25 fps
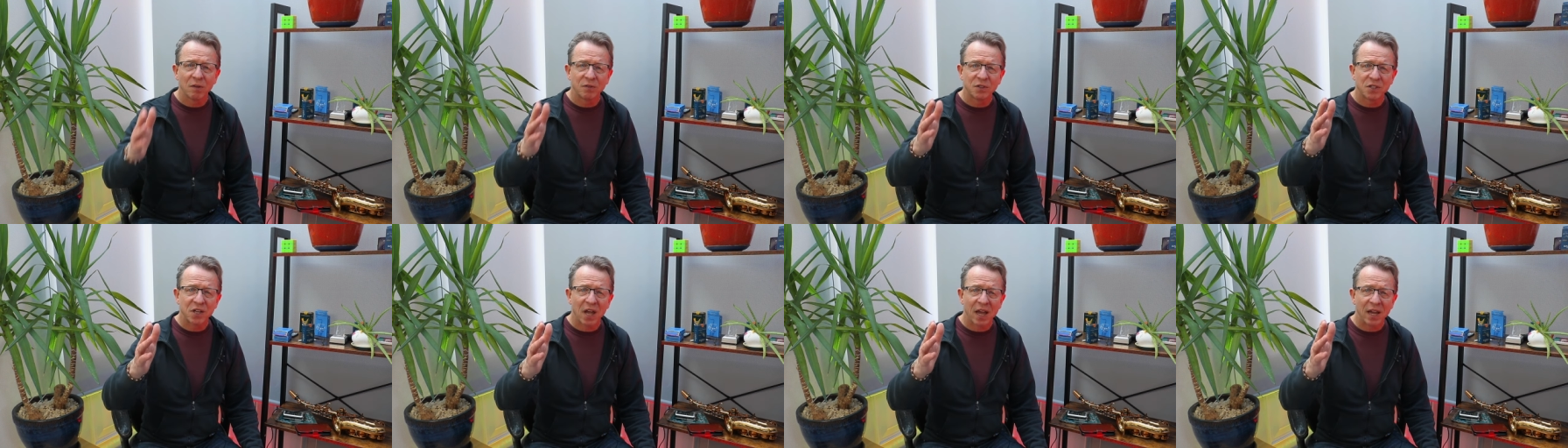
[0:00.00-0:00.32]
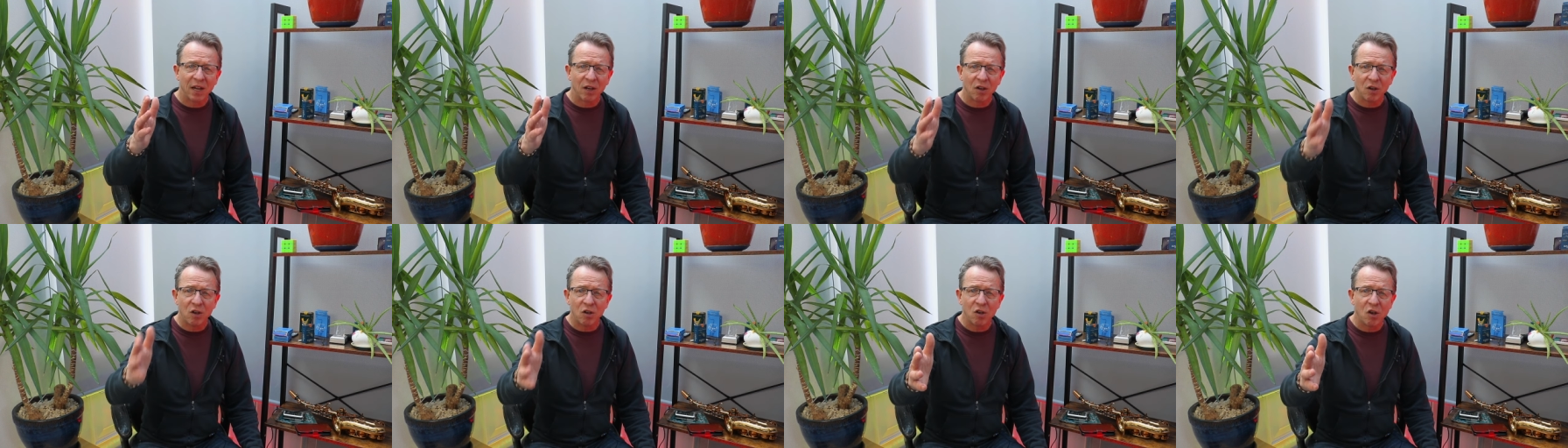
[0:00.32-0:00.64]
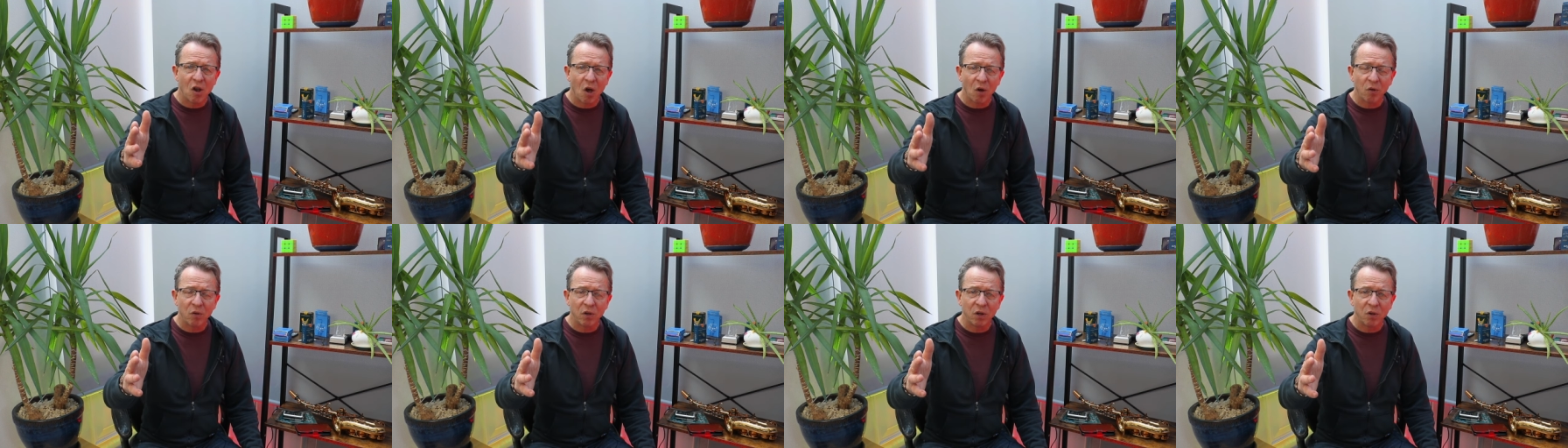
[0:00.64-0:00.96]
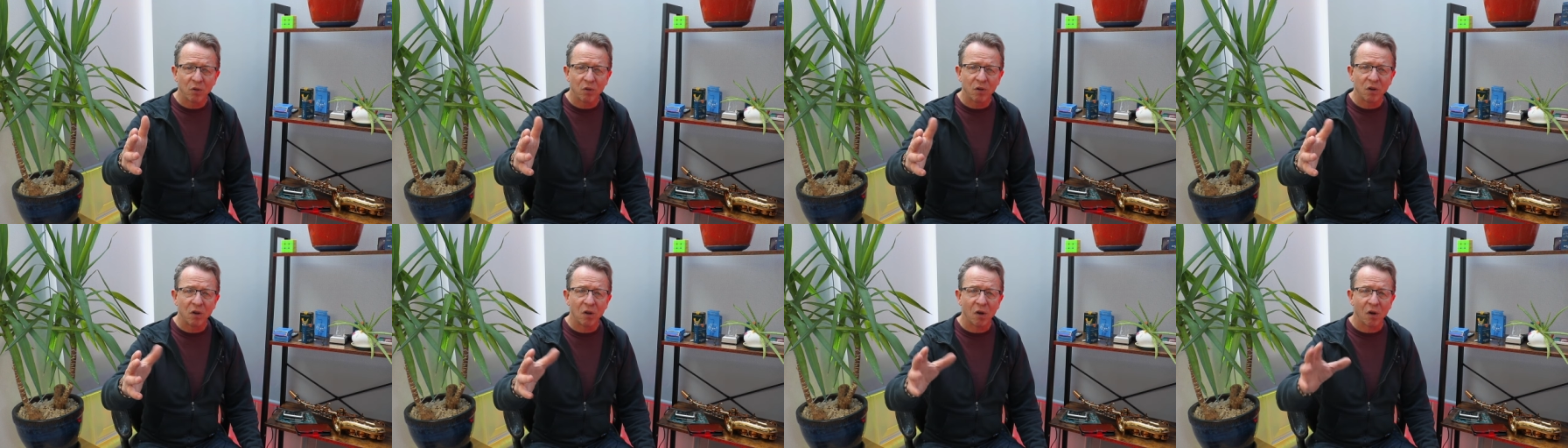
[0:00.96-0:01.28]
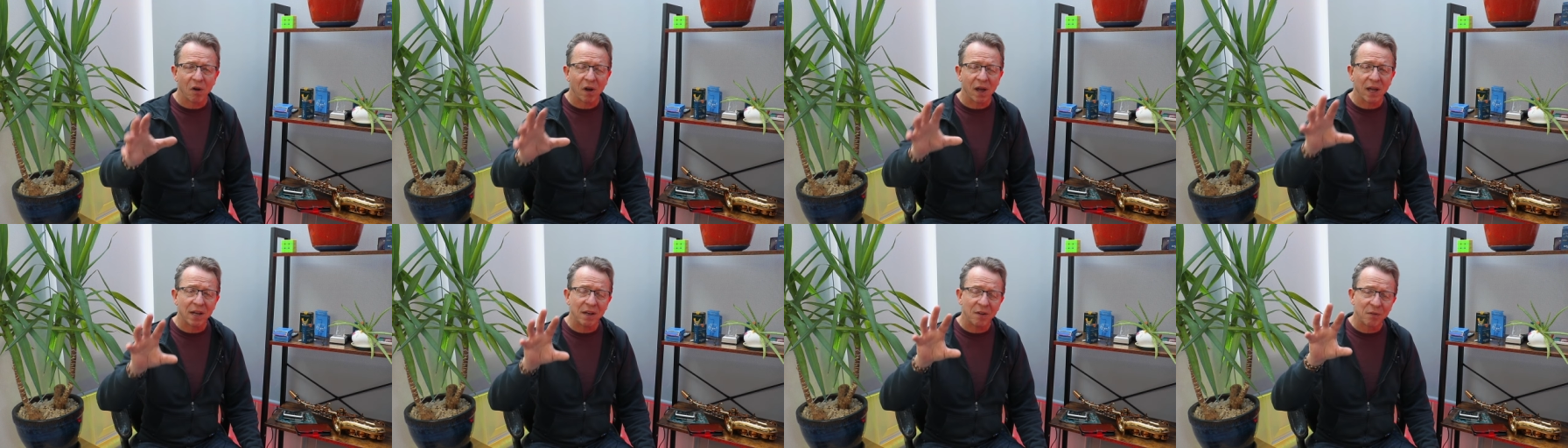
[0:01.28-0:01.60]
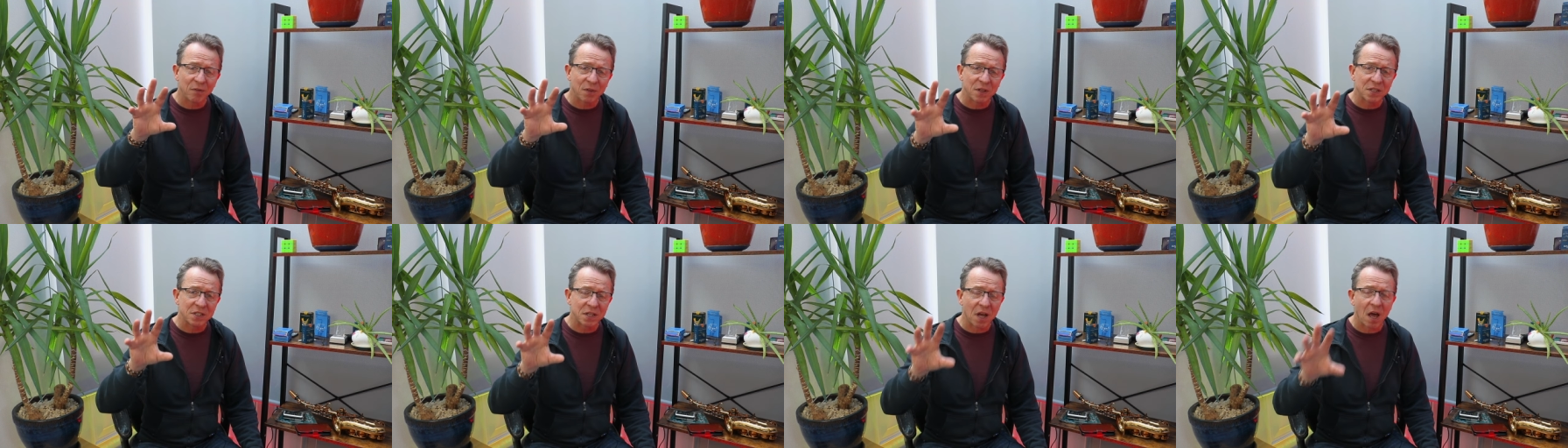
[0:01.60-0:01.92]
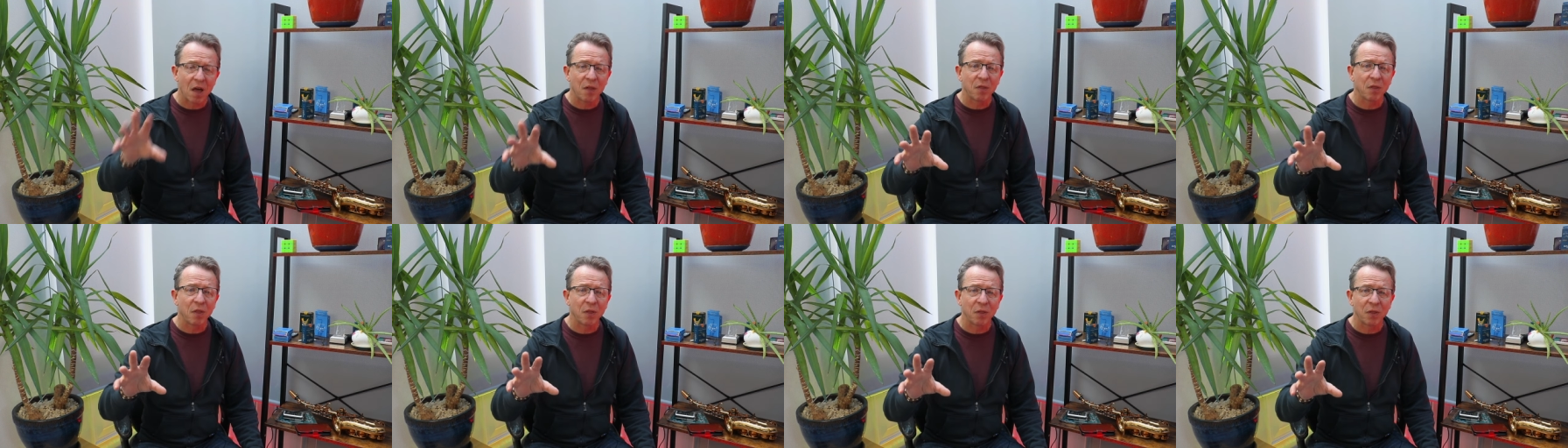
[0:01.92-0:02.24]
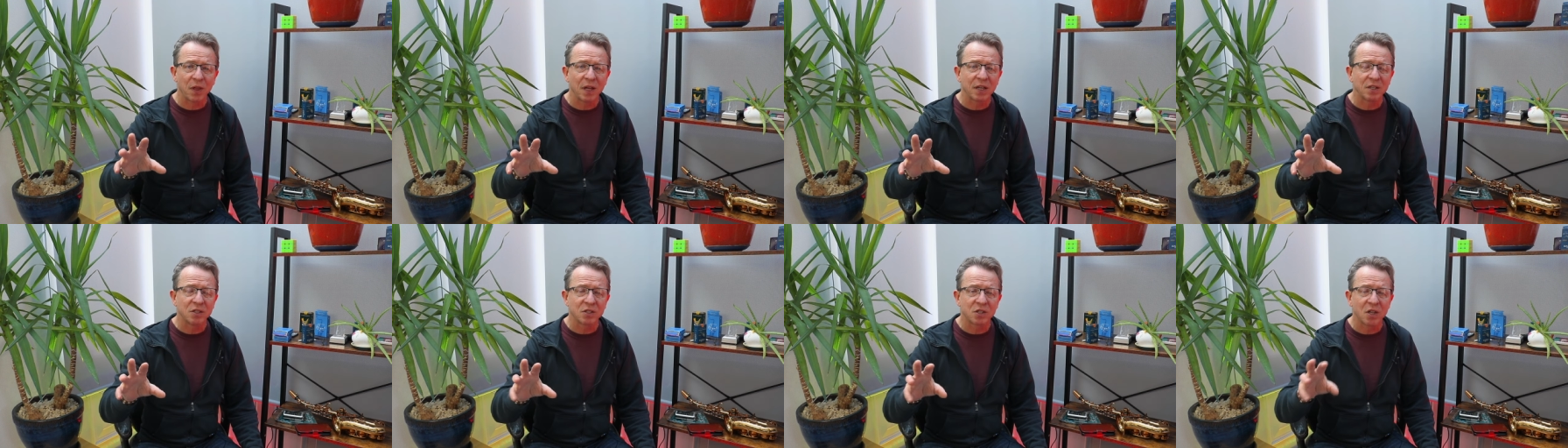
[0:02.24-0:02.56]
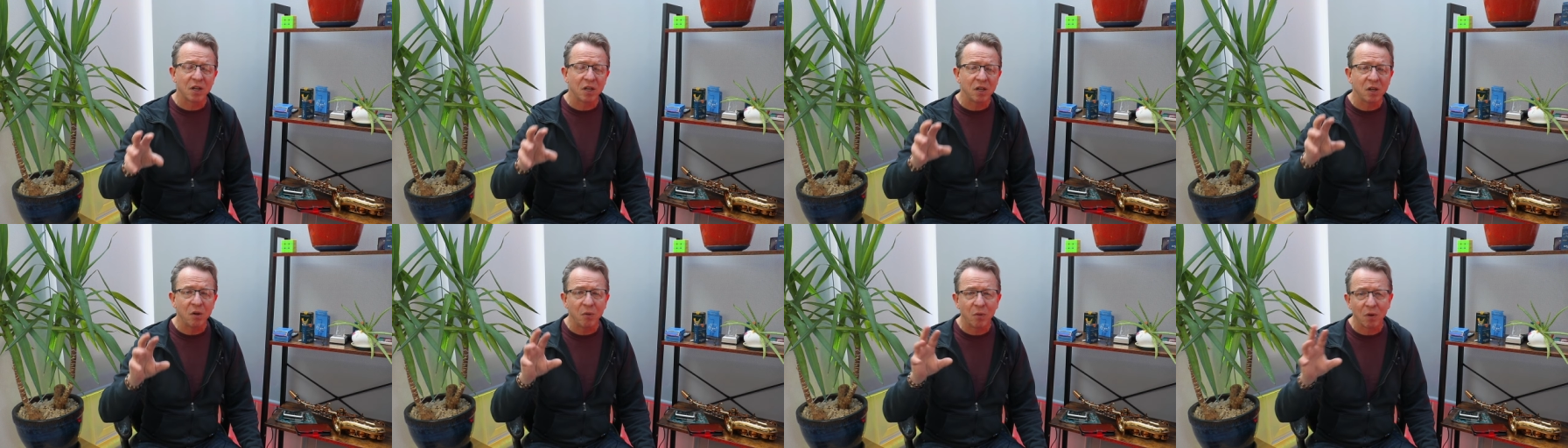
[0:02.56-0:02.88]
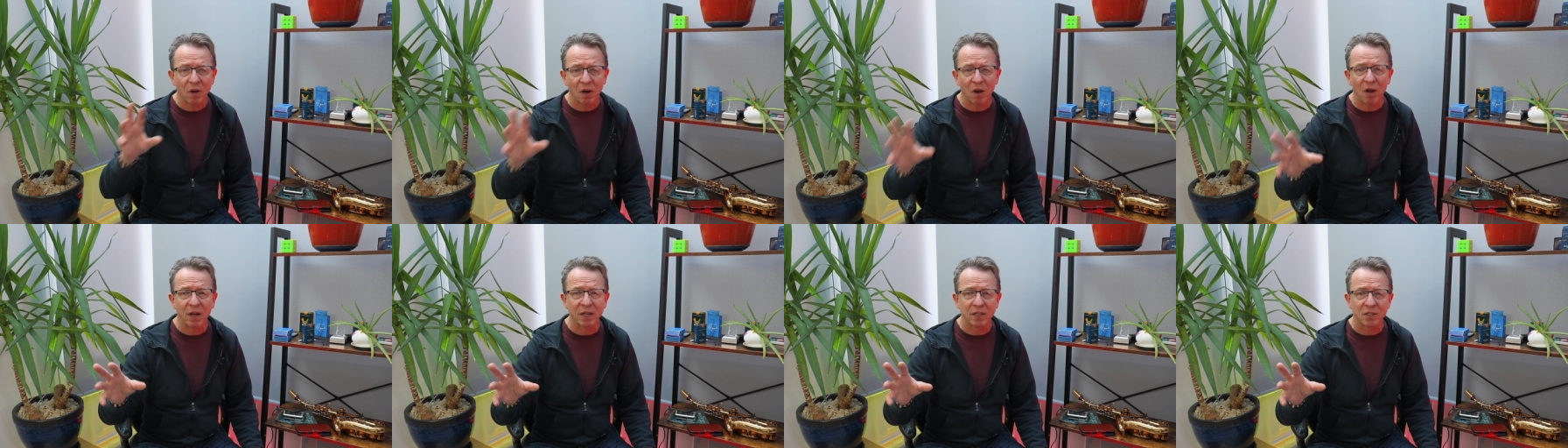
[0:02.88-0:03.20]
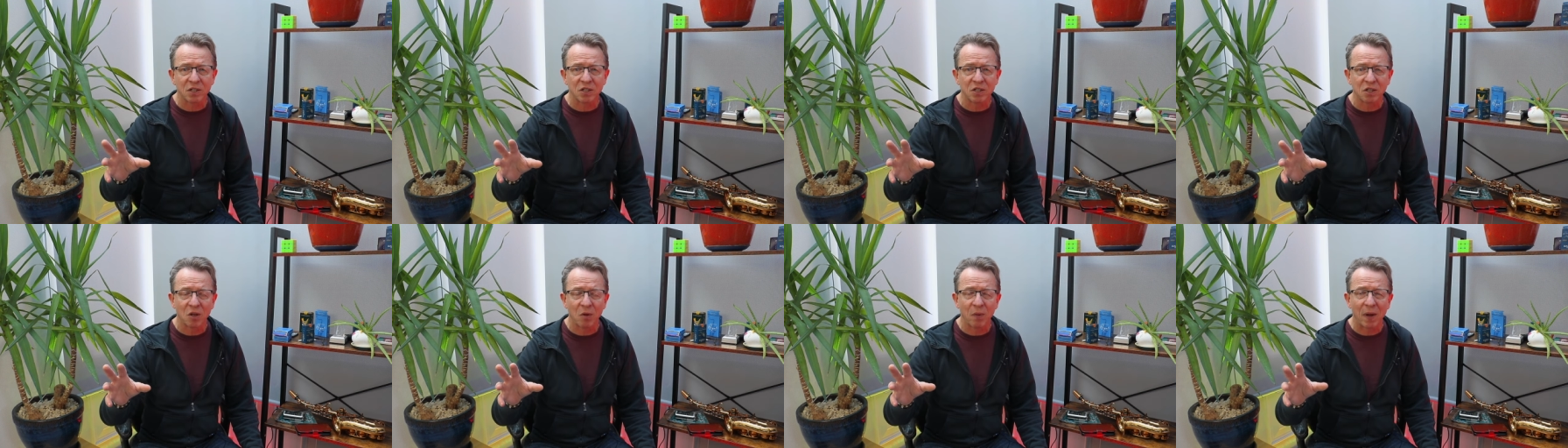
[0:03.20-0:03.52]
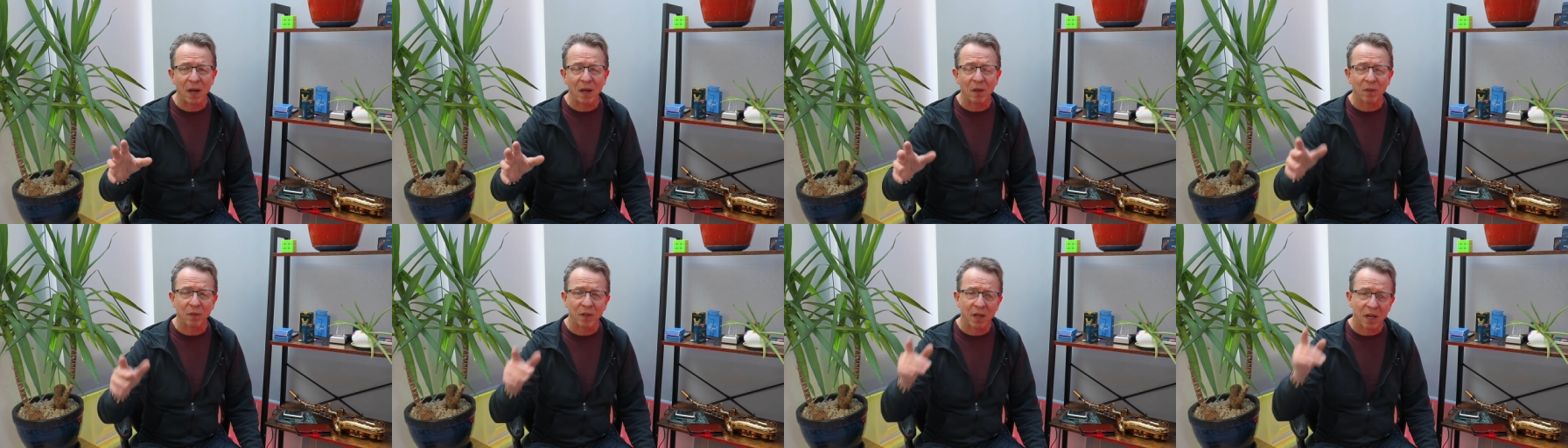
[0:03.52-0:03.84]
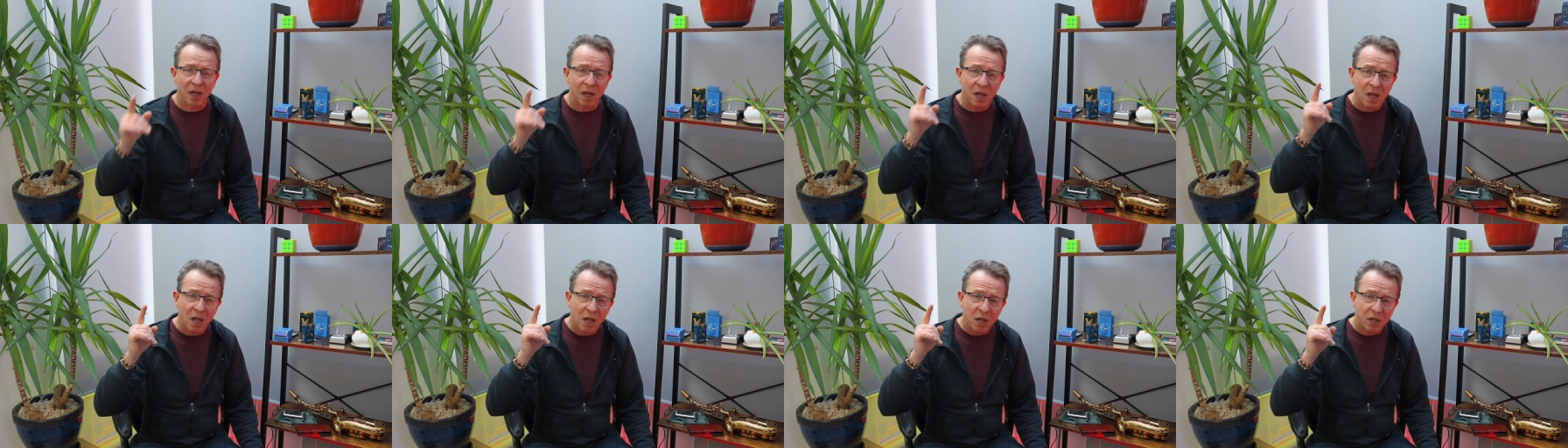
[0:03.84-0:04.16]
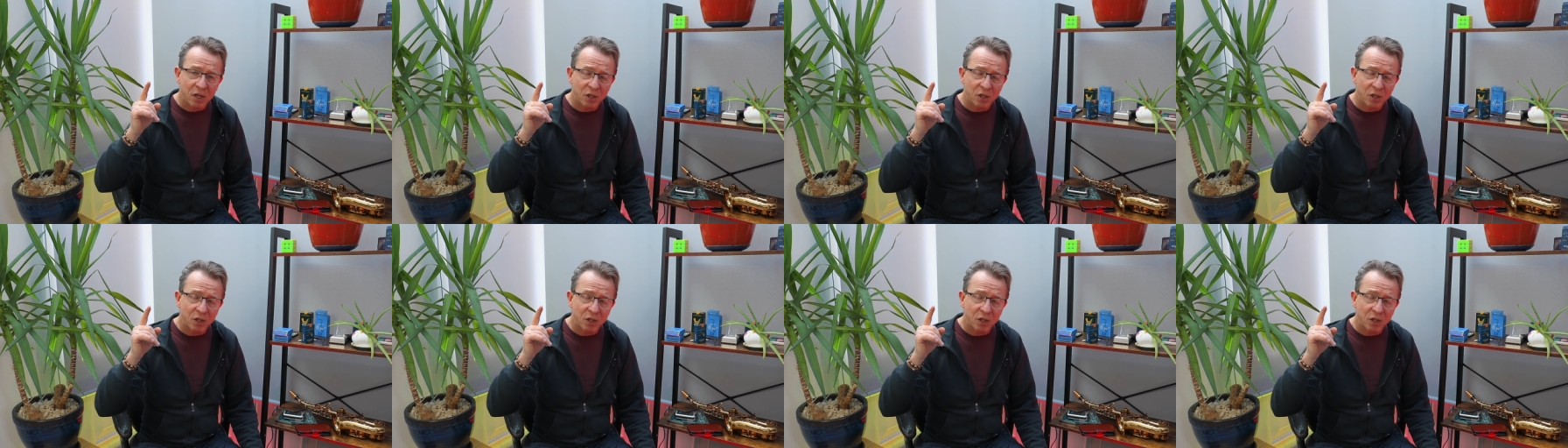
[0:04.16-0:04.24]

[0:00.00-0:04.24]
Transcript: of saying, No, you're not. And if there's other things that you would like to do out there,